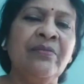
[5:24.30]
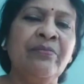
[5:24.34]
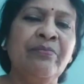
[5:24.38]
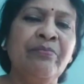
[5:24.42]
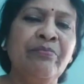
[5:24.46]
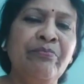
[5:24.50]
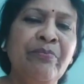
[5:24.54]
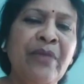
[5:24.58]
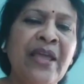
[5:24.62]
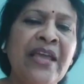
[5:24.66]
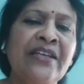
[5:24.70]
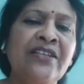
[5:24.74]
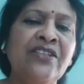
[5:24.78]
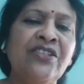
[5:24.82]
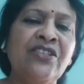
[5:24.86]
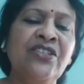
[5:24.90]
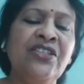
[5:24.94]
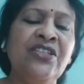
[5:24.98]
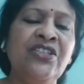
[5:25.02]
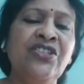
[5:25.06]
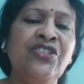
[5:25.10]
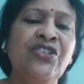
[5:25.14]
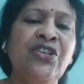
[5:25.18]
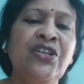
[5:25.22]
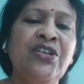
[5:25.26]
makes
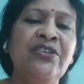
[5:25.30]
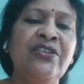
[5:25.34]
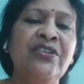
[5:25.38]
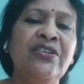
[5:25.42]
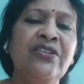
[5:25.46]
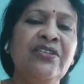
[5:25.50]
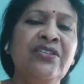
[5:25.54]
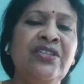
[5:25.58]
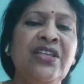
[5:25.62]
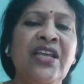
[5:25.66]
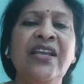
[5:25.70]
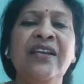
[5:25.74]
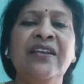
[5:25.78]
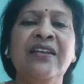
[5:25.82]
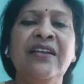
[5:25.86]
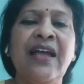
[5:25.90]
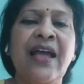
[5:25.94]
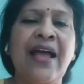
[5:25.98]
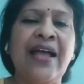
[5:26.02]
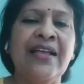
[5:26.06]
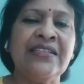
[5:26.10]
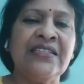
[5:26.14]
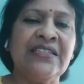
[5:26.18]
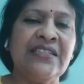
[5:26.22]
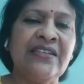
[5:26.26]
the children think
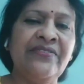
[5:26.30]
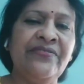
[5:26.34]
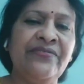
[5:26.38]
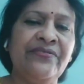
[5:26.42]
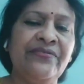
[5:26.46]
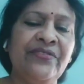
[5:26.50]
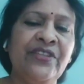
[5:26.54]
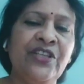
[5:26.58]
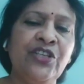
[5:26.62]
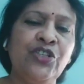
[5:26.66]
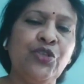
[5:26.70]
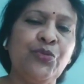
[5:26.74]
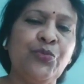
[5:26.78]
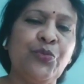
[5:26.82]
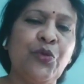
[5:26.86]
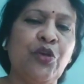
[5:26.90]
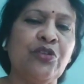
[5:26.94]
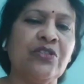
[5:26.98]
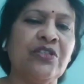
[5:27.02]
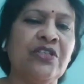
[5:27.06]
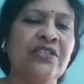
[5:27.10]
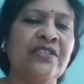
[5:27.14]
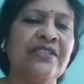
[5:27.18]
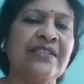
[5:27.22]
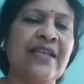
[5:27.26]
as if this
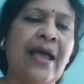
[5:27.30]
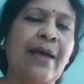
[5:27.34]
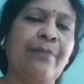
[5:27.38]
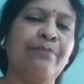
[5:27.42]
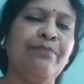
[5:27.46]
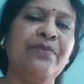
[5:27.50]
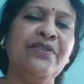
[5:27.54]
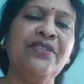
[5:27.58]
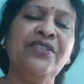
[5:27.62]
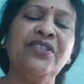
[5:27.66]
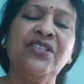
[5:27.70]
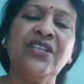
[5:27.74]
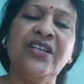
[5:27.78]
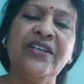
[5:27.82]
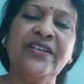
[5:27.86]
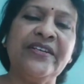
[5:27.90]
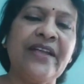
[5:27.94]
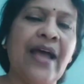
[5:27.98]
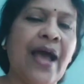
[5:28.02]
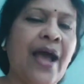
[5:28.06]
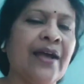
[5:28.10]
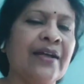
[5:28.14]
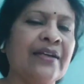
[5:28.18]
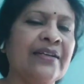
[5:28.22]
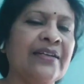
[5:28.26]
process happens in
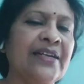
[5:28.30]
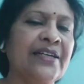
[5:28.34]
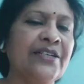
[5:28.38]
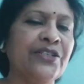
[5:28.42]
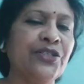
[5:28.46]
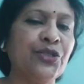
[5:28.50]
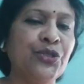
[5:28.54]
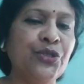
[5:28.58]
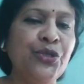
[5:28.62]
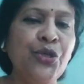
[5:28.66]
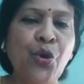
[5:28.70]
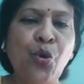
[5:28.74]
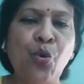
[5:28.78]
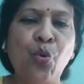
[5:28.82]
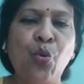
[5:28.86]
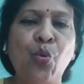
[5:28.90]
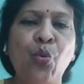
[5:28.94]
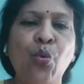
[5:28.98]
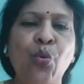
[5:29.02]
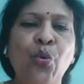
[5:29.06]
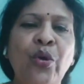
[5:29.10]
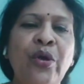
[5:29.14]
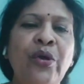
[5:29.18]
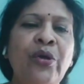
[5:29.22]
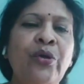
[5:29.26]
darkness.
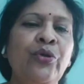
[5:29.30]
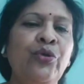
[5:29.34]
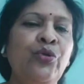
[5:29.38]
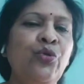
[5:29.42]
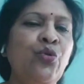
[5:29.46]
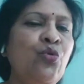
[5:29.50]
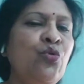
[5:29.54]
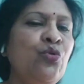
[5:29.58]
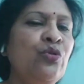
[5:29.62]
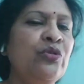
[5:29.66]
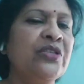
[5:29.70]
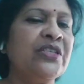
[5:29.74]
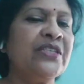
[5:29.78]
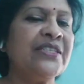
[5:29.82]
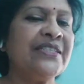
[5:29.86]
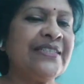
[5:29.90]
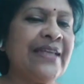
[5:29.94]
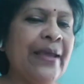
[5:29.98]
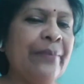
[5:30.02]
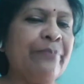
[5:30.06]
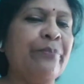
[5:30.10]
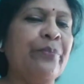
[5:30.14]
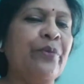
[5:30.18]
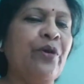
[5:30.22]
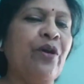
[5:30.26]
No, no
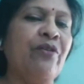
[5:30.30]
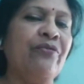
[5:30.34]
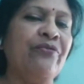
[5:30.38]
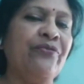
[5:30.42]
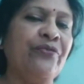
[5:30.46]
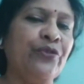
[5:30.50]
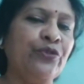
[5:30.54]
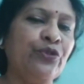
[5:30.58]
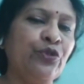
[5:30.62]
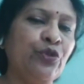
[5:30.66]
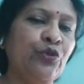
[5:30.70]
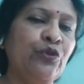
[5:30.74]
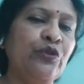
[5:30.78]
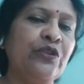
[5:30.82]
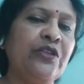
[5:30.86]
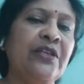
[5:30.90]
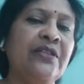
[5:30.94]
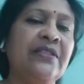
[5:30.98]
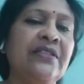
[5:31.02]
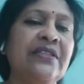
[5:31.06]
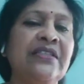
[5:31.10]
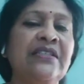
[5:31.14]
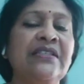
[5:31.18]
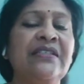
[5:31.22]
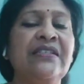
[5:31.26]
step of
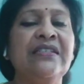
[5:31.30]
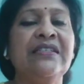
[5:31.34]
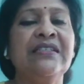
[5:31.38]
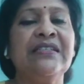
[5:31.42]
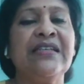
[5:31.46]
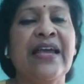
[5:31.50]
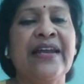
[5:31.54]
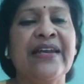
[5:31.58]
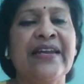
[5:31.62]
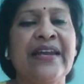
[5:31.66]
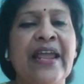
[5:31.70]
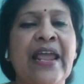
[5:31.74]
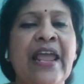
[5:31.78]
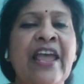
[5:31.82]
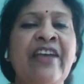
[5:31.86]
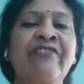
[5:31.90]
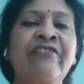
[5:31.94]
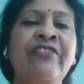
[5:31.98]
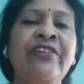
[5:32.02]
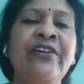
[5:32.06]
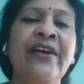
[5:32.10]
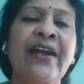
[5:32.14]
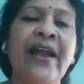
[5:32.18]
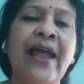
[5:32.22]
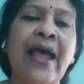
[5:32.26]
photosynthesis can
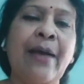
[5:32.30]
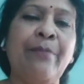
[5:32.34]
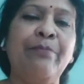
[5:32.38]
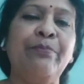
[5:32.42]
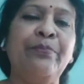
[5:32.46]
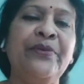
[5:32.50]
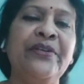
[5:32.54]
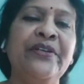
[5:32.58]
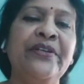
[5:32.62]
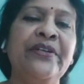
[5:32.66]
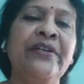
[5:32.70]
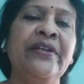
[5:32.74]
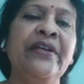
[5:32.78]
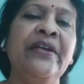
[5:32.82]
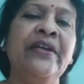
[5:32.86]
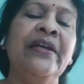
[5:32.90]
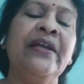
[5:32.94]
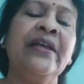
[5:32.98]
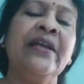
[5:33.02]
ever happen